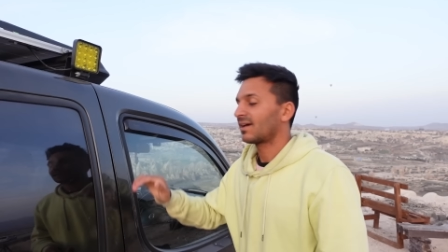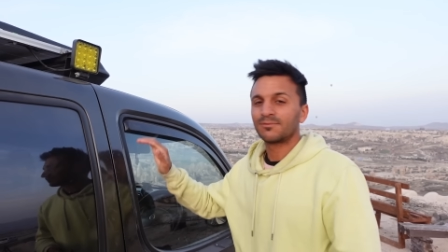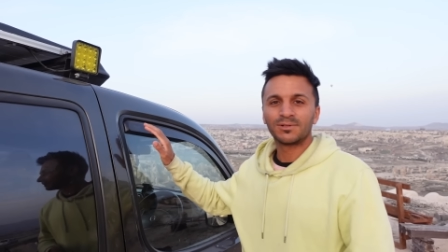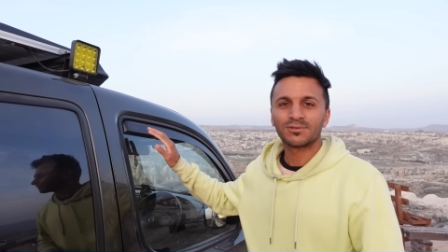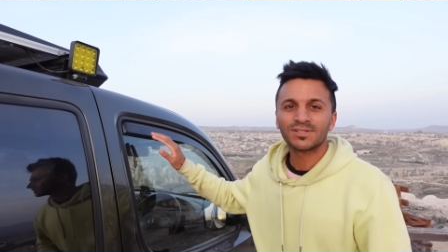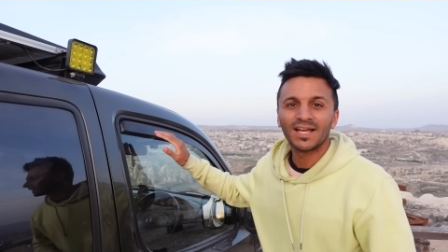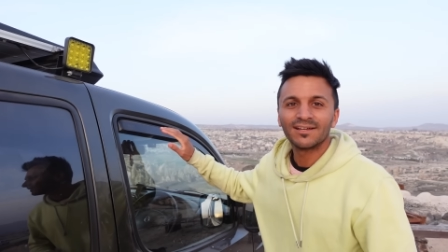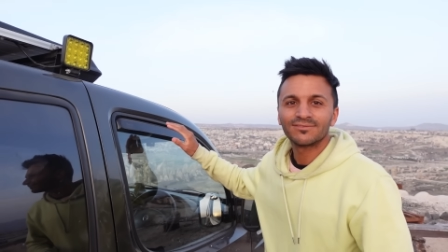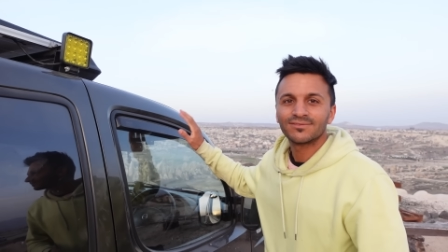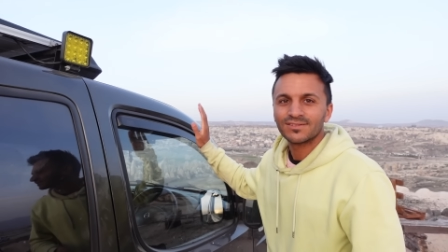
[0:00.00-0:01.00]
And we also
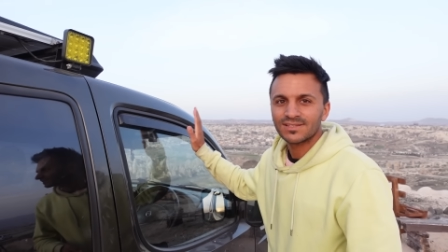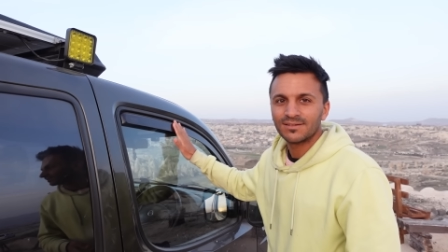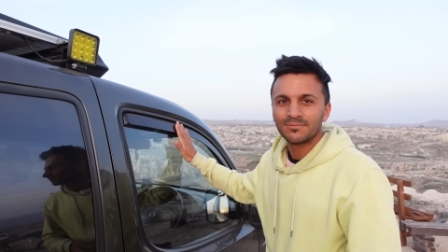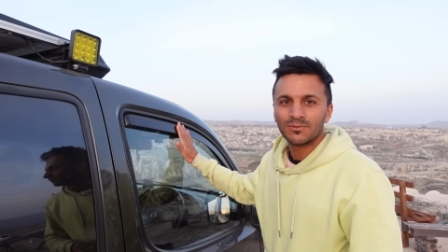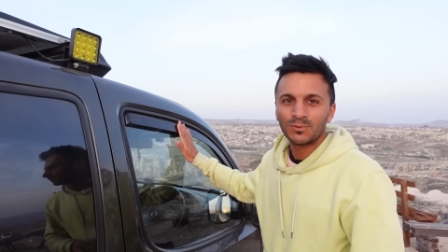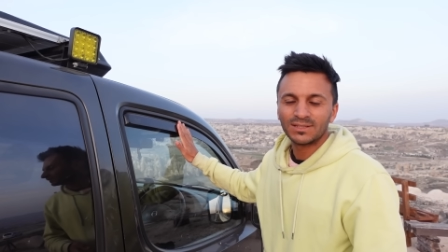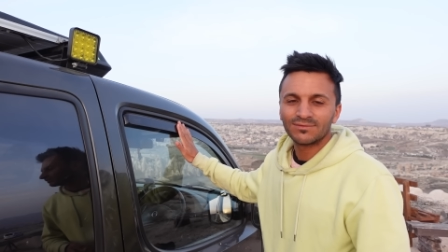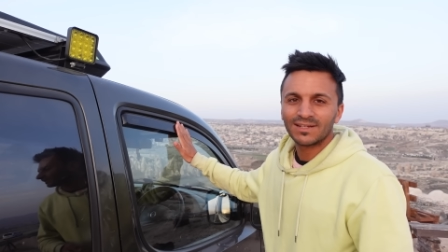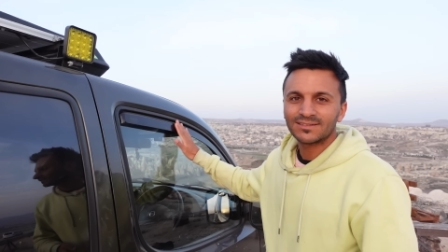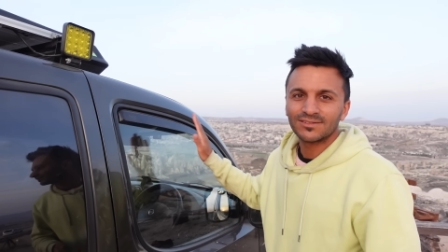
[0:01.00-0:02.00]
have some wind
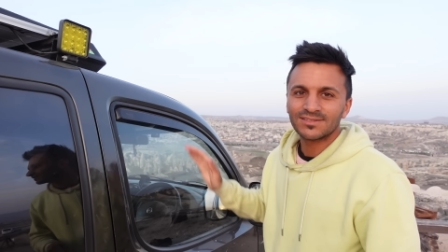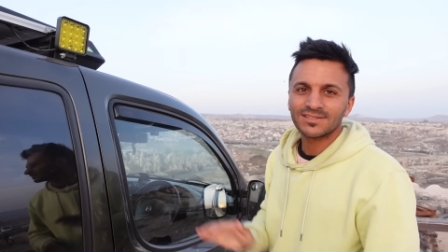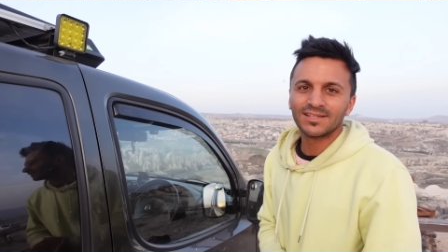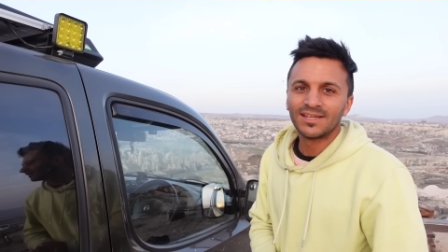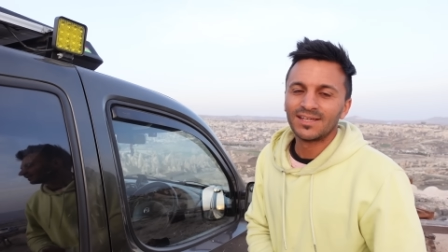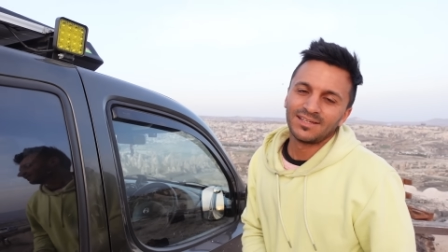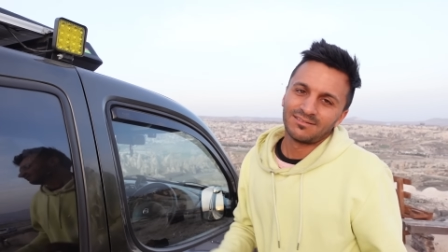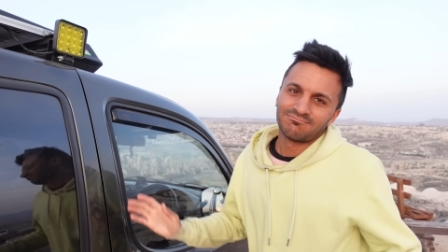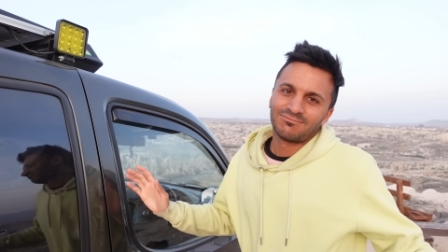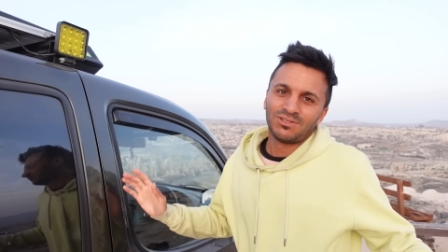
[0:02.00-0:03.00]
deflectors,
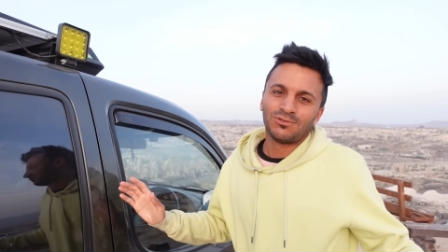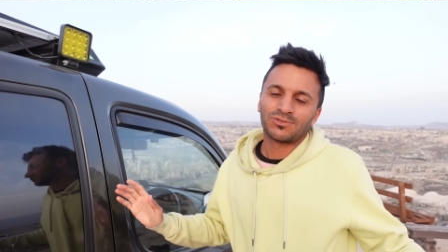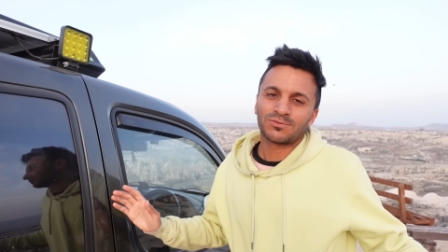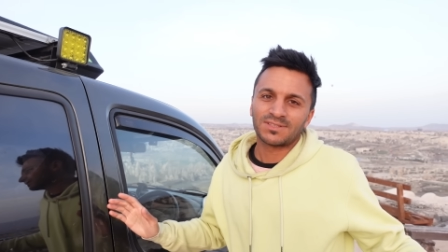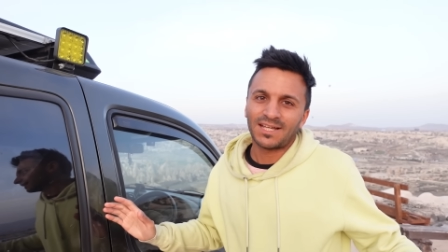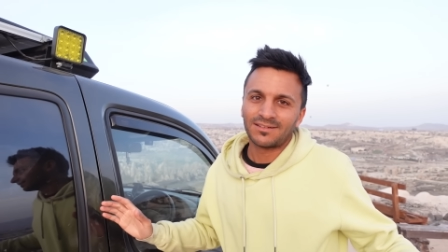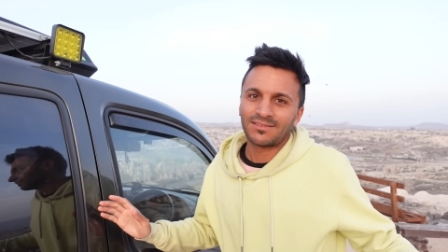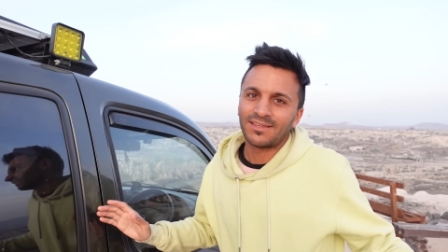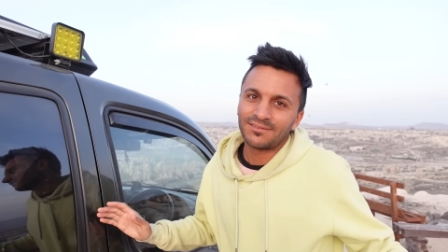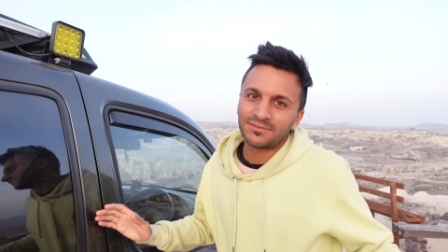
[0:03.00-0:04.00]
usual
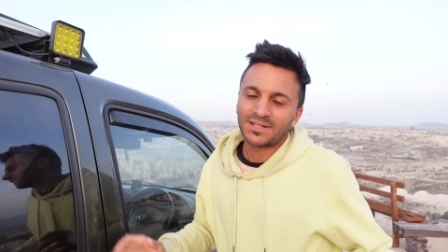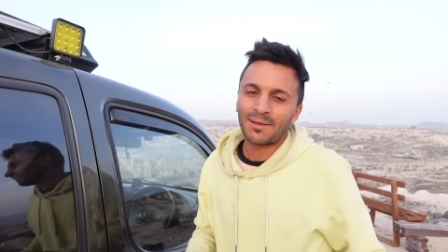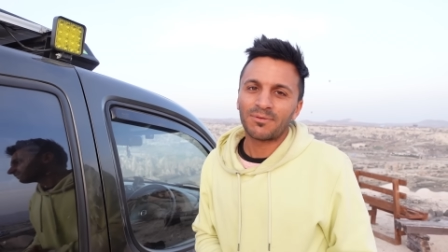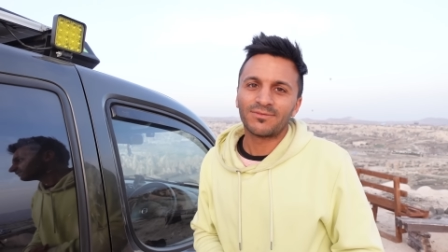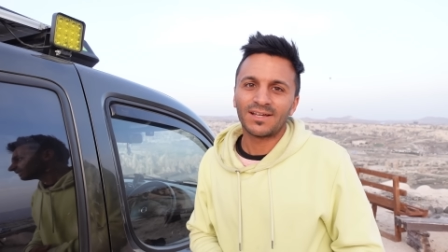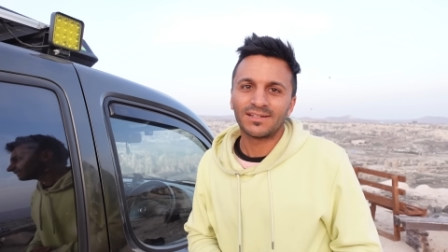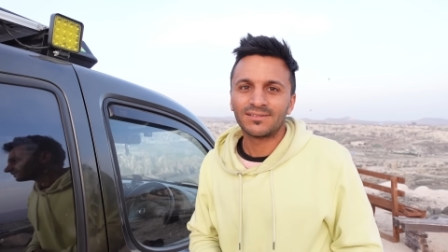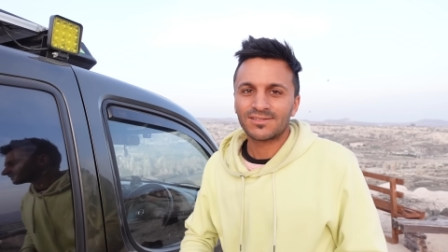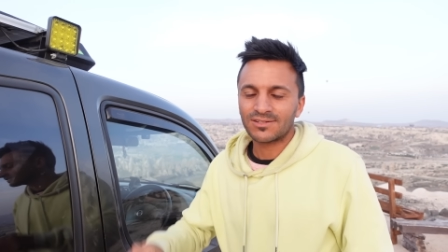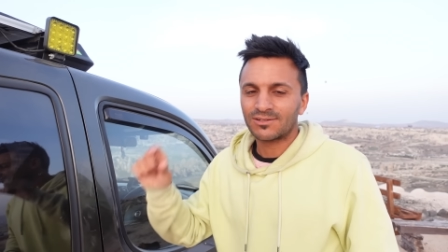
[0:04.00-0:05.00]
standard thing for a camper
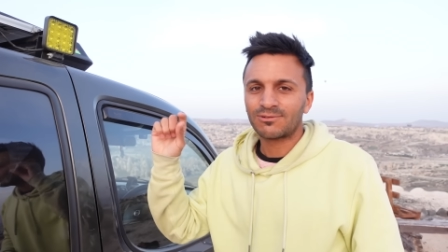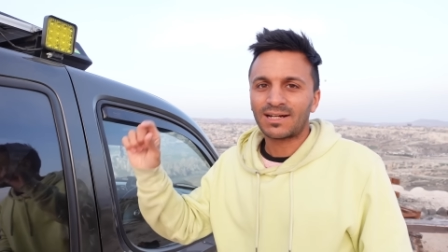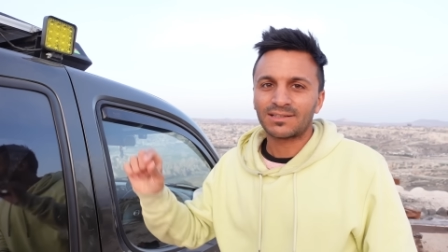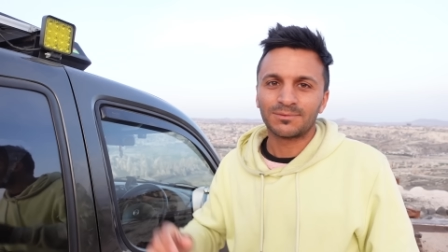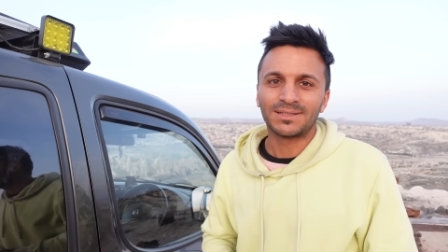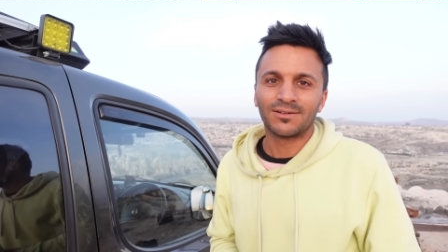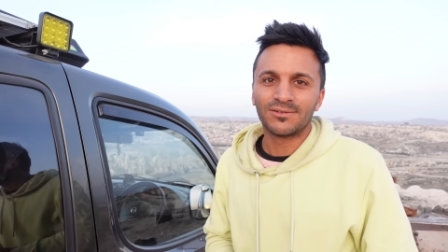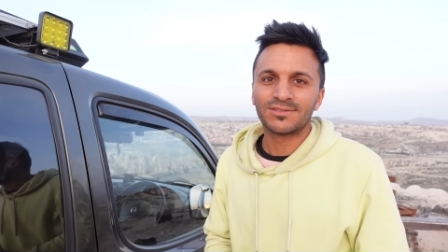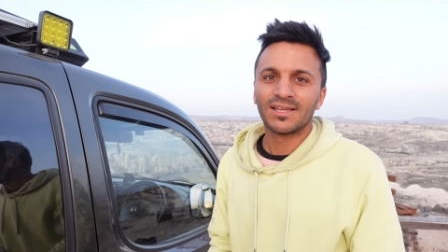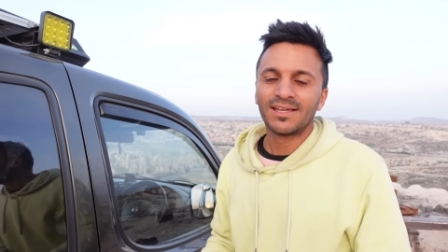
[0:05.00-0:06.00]
van, so you can crack the
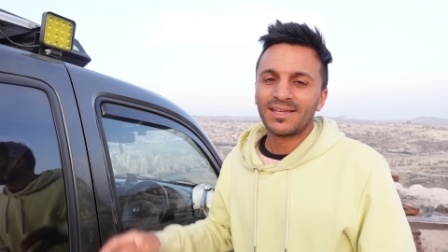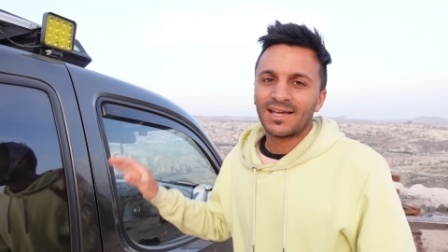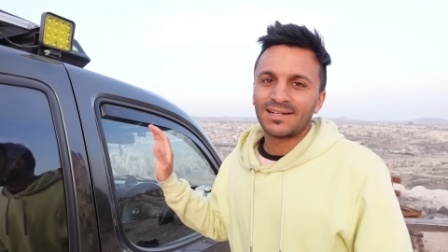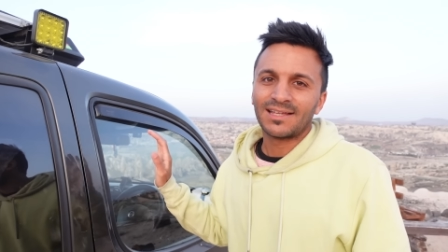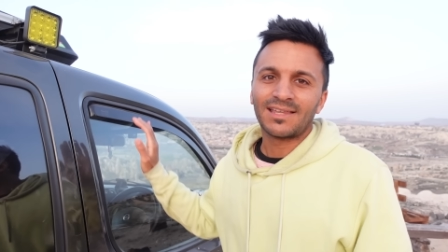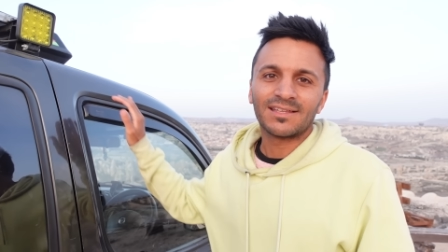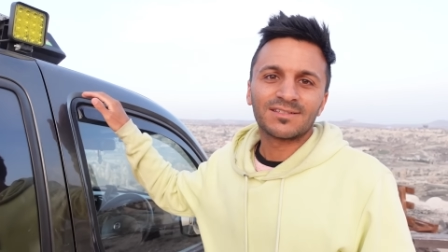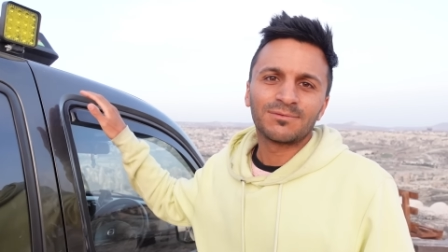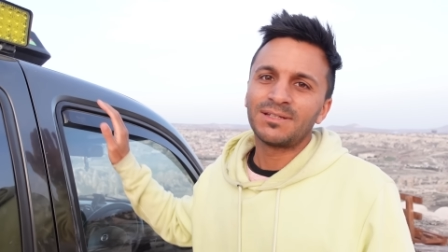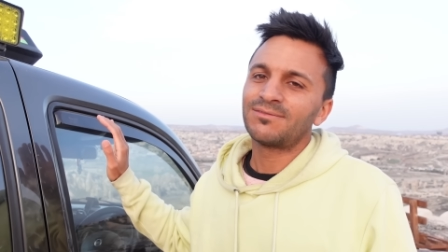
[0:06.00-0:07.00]
windows and let that
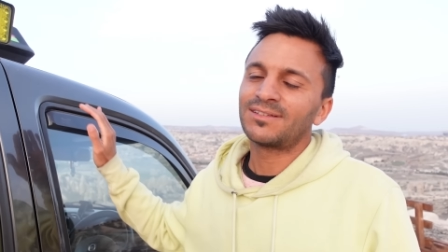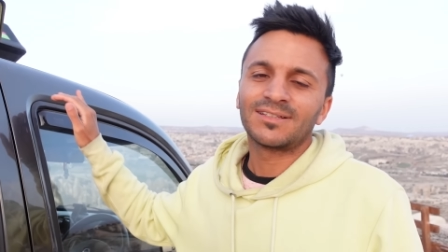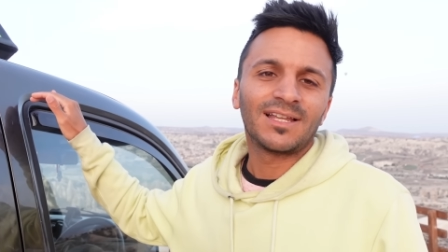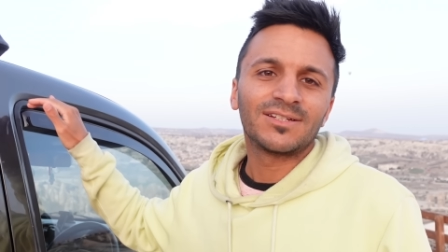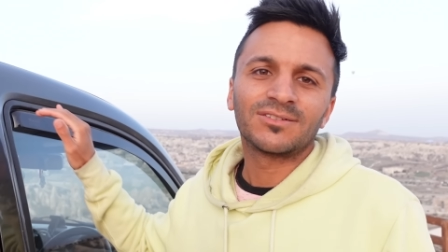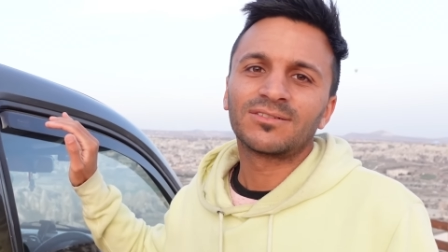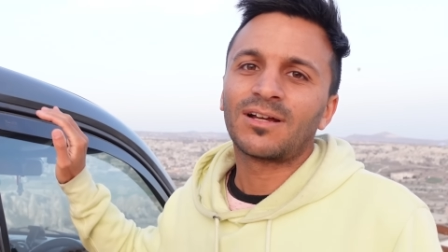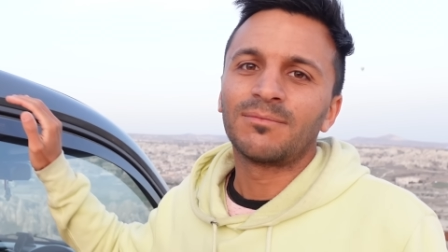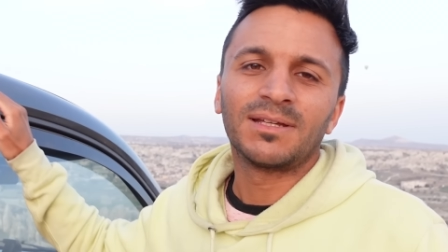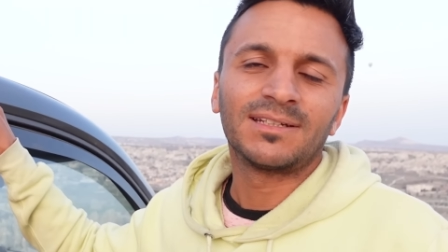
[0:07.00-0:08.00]
sweet ventilation
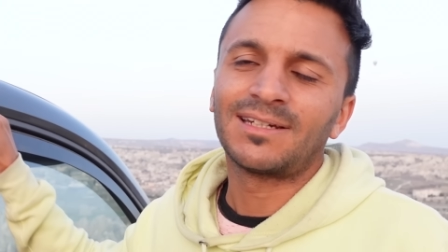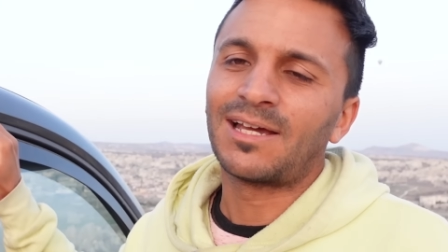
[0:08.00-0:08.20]
come in and